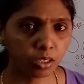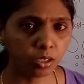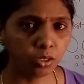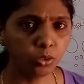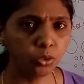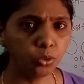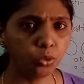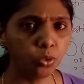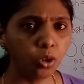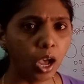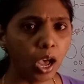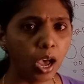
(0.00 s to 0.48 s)

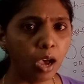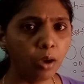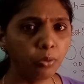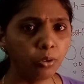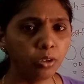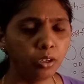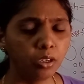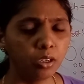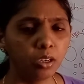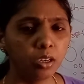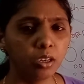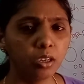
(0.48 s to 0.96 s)
you
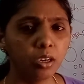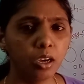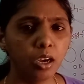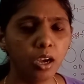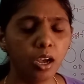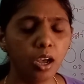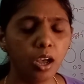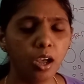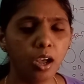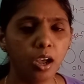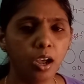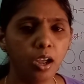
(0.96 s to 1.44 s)
have
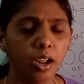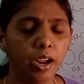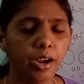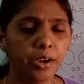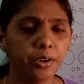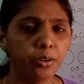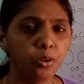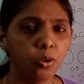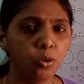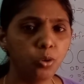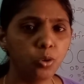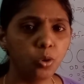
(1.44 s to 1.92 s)

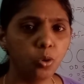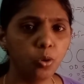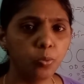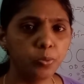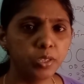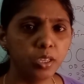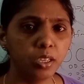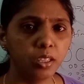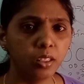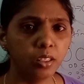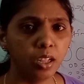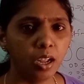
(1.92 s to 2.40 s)

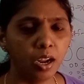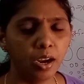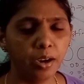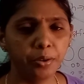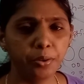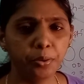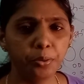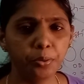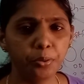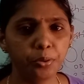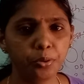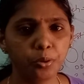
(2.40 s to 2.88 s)
heterotrophs. In the
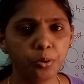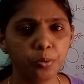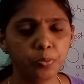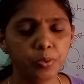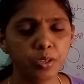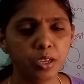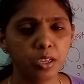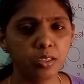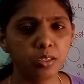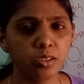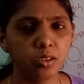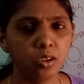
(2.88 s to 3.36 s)

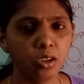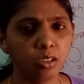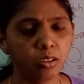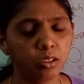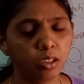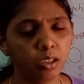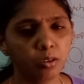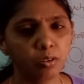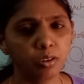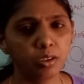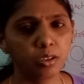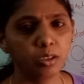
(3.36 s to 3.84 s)
heterotrophs also
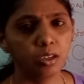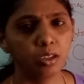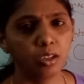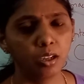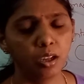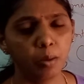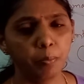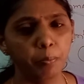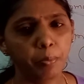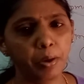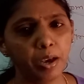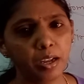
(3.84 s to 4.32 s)
there are
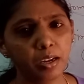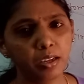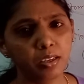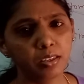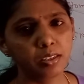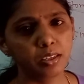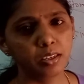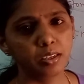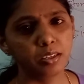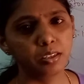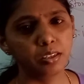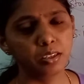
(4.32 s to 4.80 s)

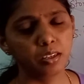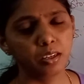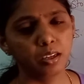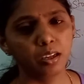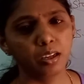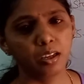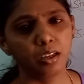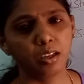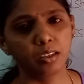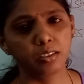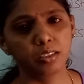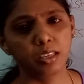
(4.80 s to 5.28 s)
parasites,
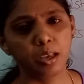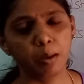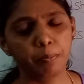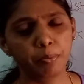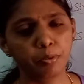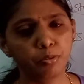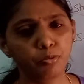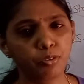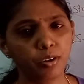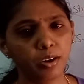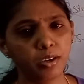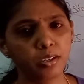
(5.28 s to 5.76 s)

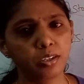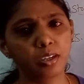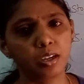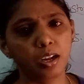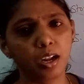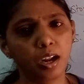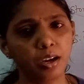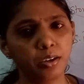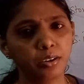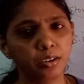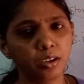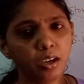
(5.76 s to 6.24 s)
saprophytes,
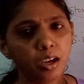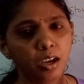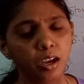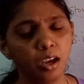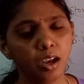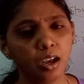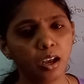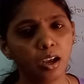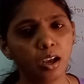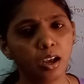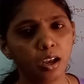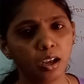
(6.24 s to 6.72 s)

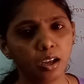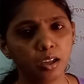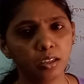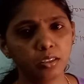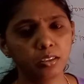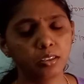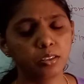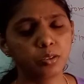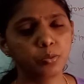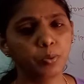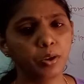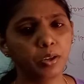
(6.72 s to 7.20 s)

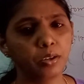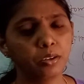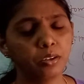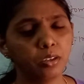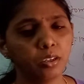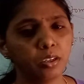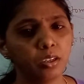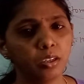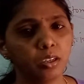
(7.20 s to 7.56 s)
and this one